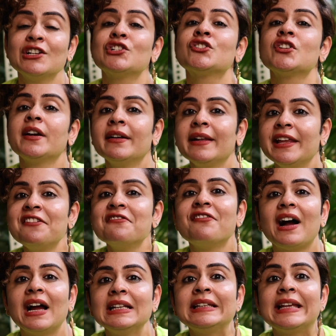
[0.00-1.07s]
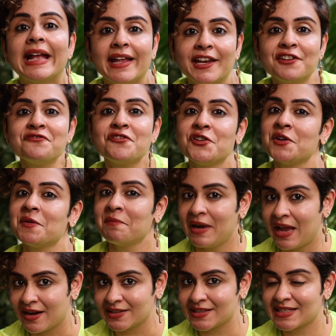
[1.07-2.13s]
generally while caring for your
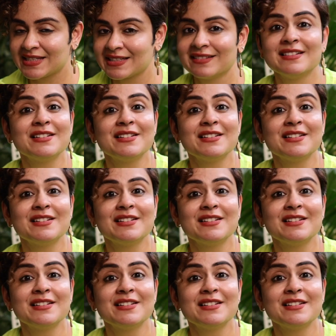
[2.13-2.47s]
plants.